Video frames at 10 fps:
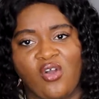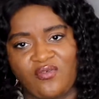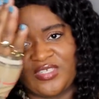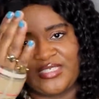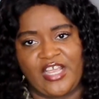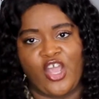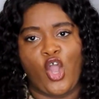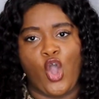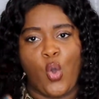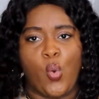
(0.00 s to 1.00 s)
obviously
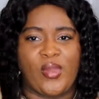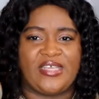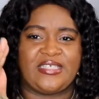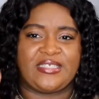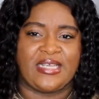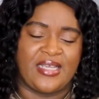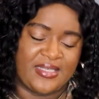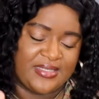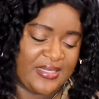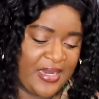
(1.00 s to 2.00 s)
always
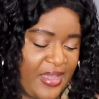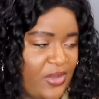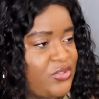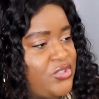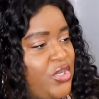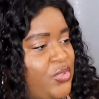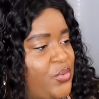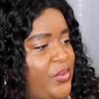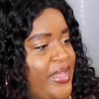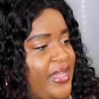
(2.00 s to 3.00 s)
sell out so
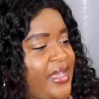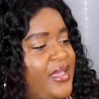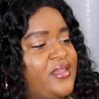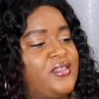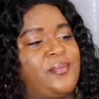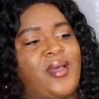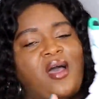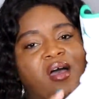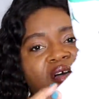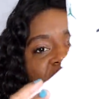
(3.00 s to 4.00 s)
quick
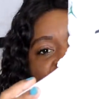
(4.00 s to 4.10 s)
but I